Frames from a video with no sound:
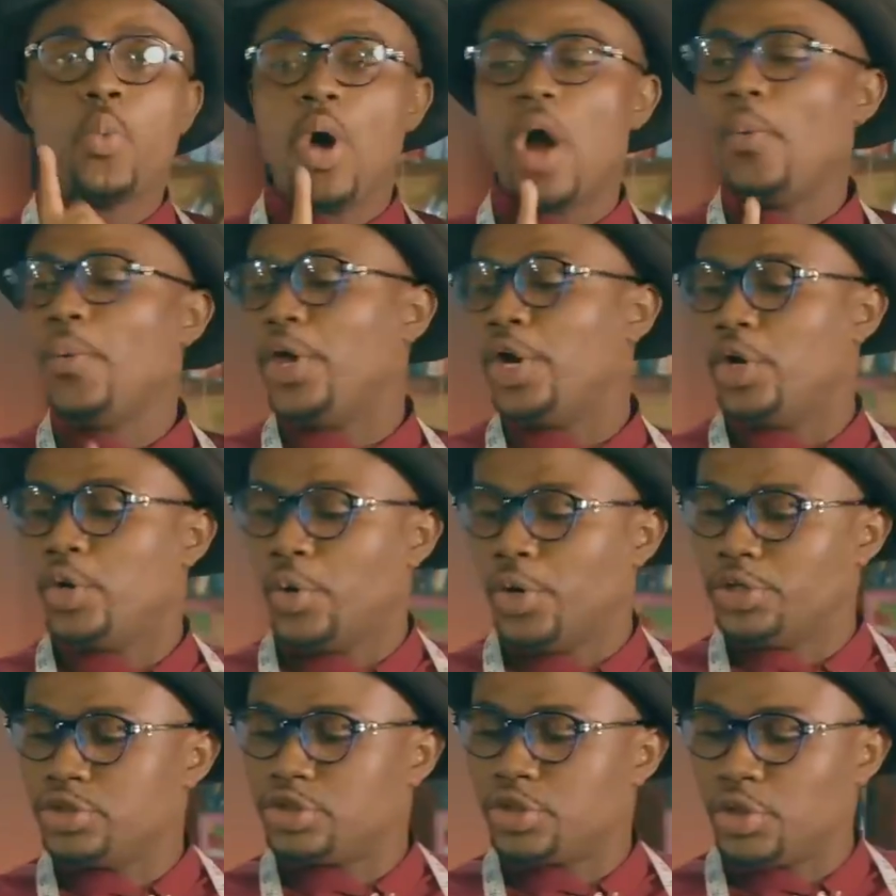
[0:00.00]
what we are
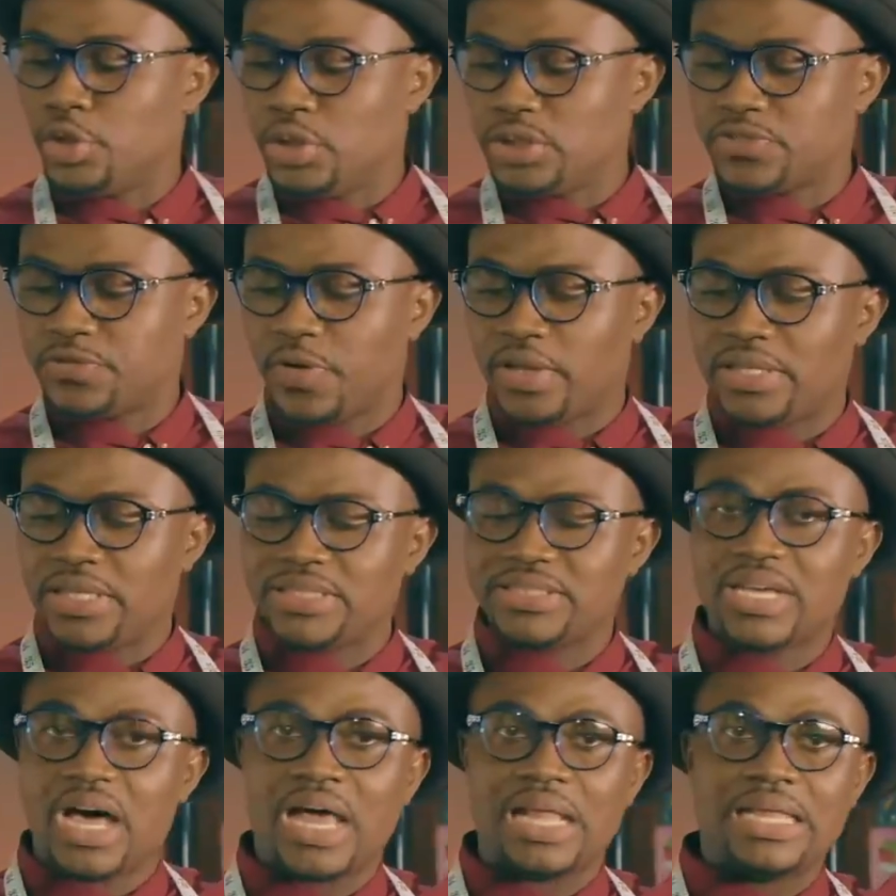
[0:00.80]
going to use for
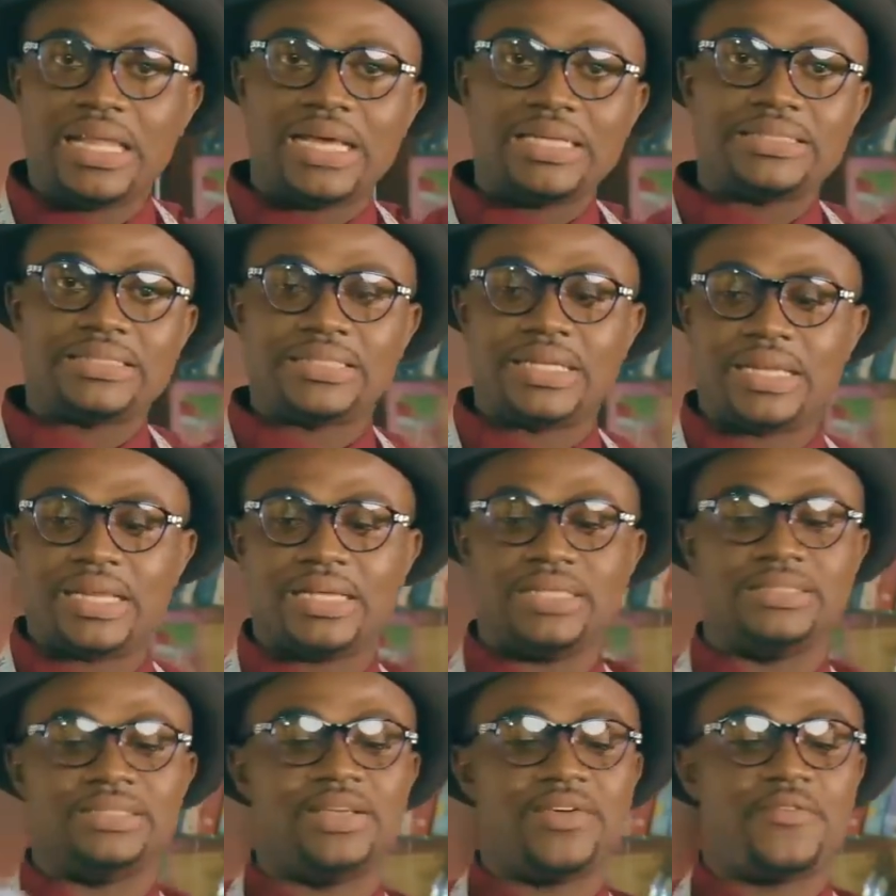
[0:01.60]
this our lesson
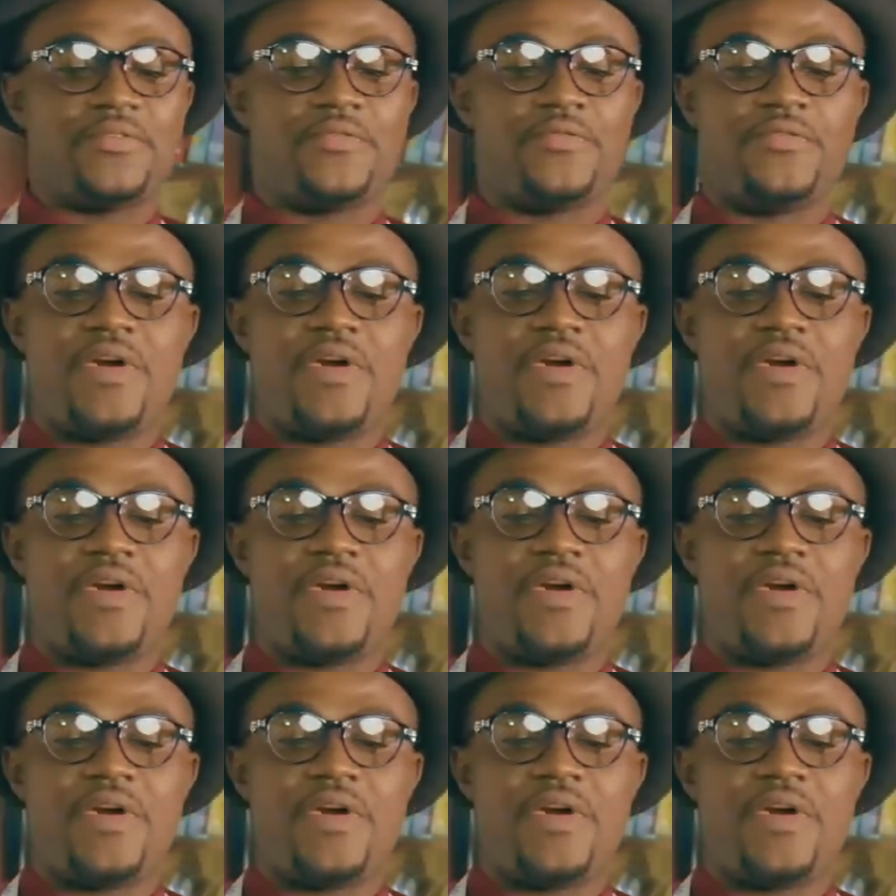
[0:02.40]
is the